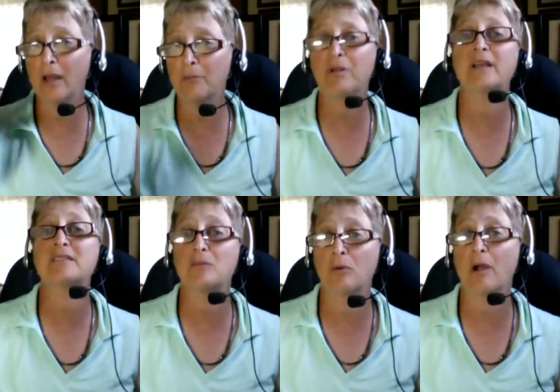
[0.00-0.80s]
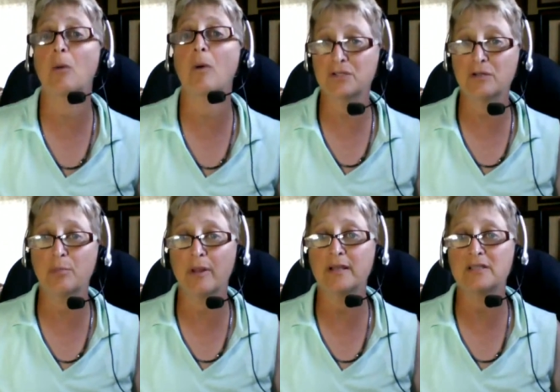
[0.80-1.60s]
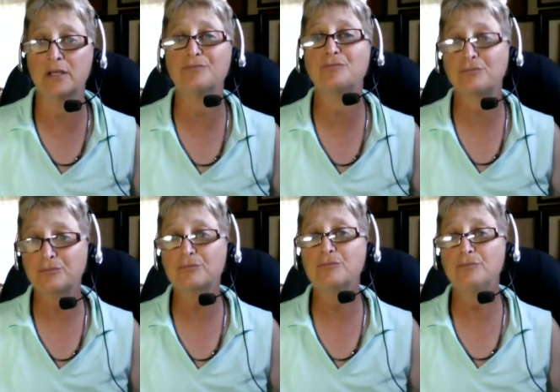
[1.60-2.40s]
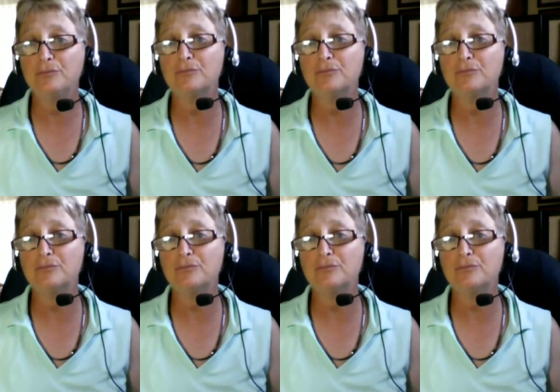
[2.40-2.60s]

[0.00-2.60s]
and place it where I want you to place it. Okay.